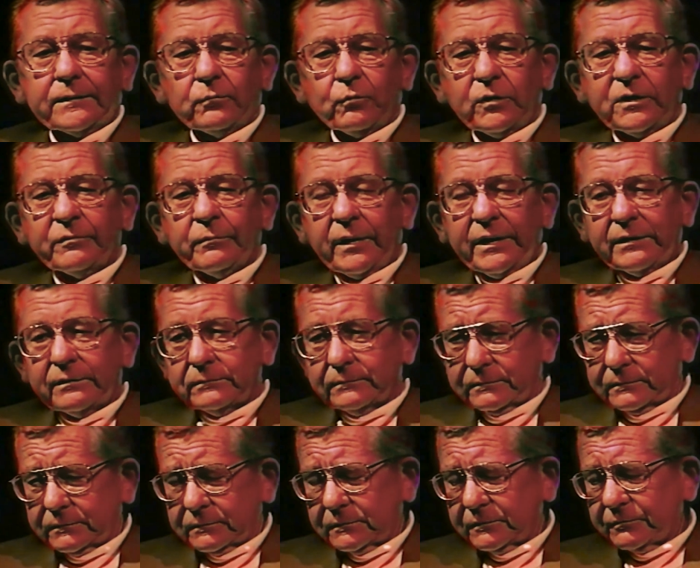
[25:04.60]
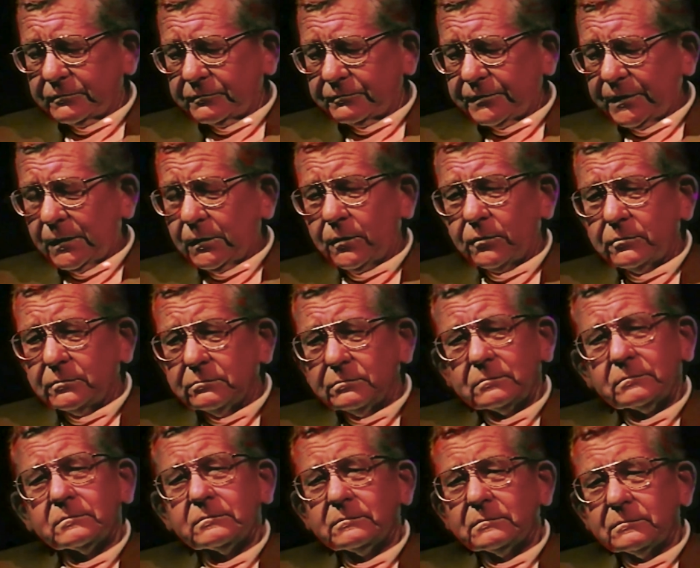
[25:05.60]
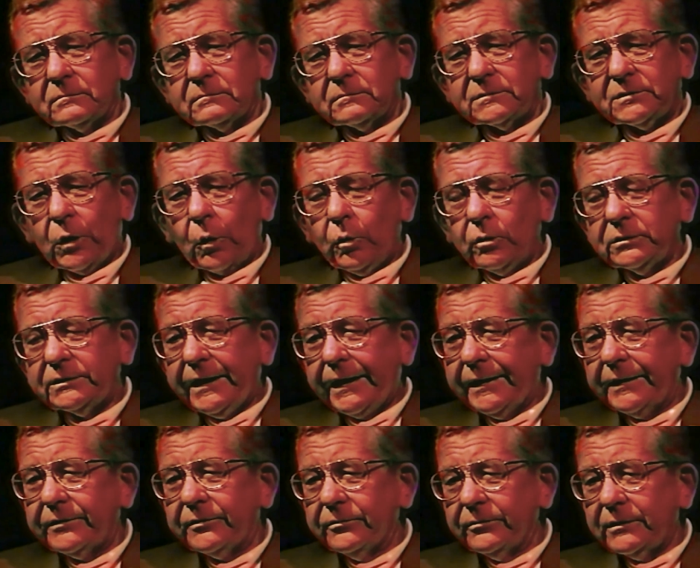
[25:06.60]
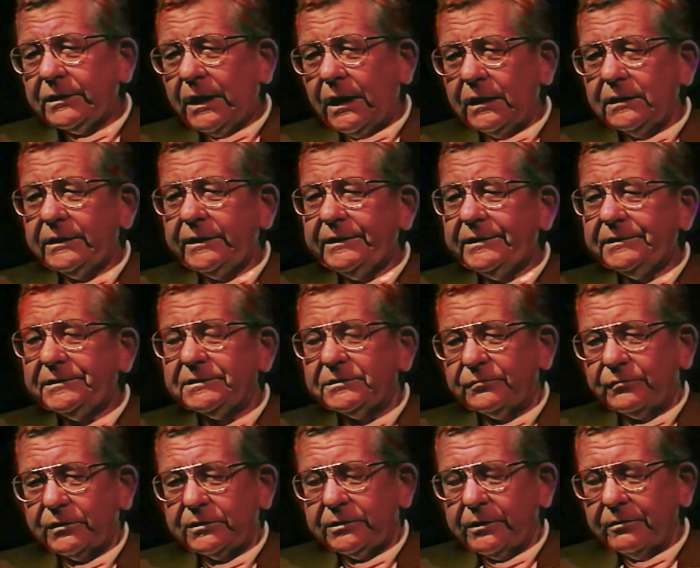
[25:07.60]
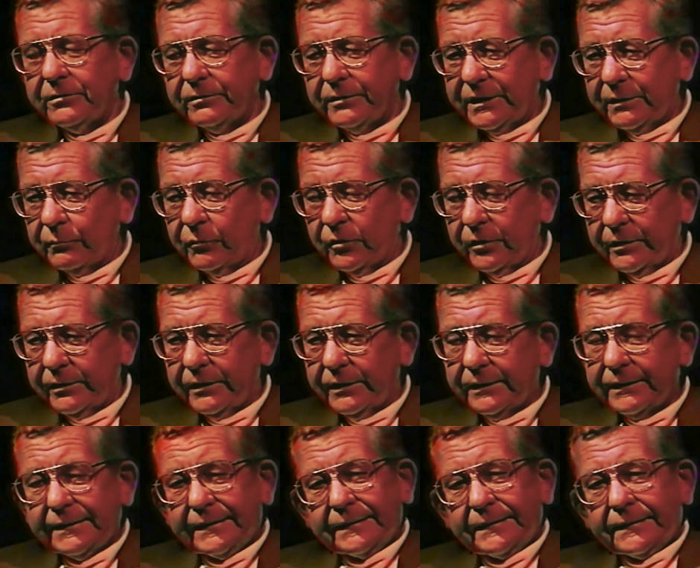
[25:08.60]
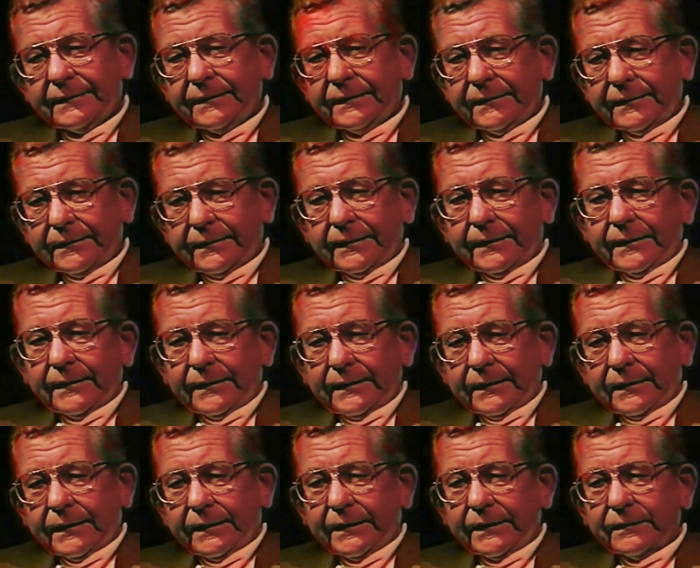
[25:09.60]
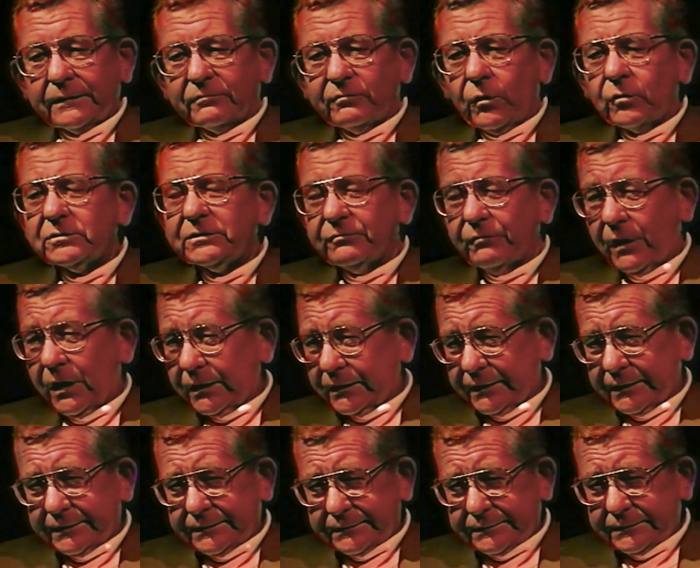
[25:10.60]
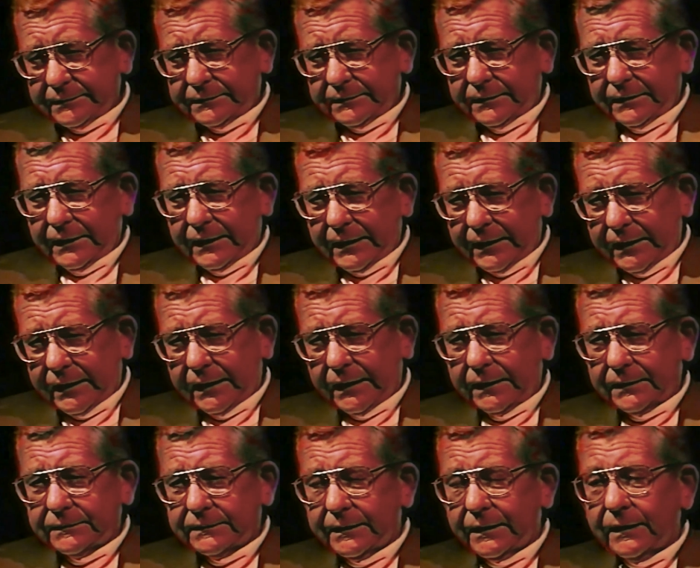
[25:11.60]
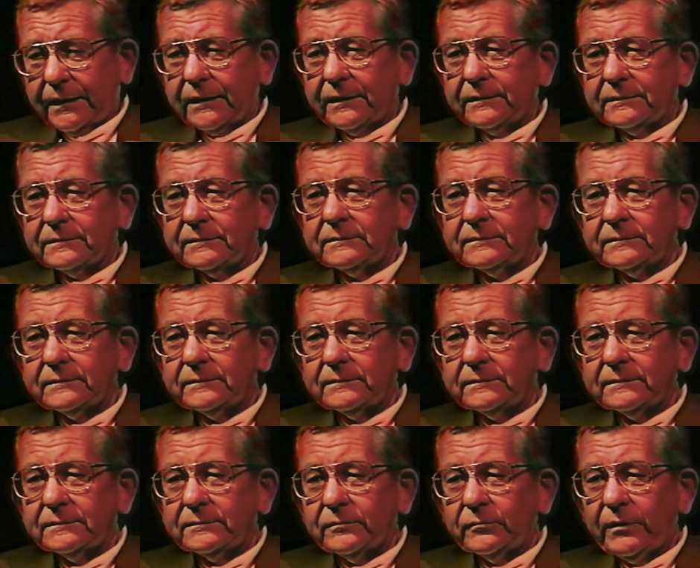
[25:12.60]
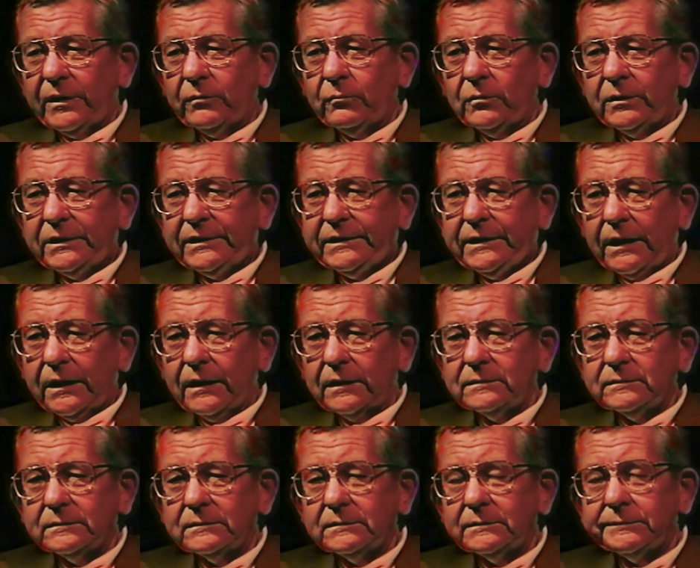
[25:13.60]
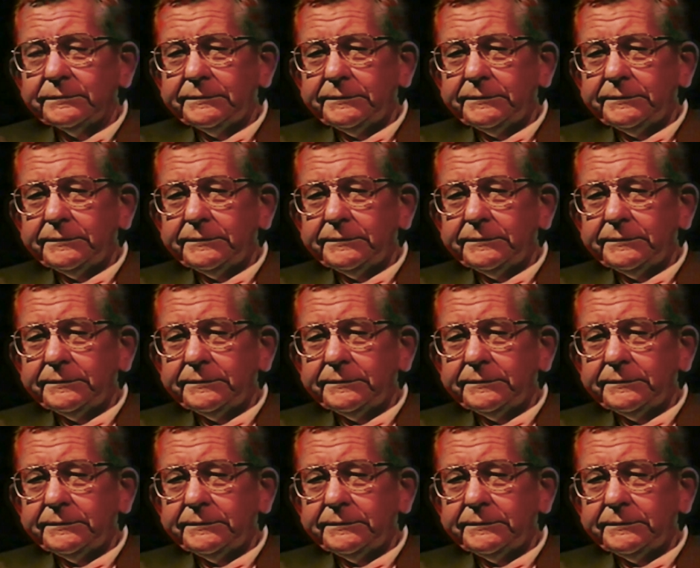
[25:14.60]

And one of my fellow toll taker colleagues' fraternity brother had a Volkswagen, and we would,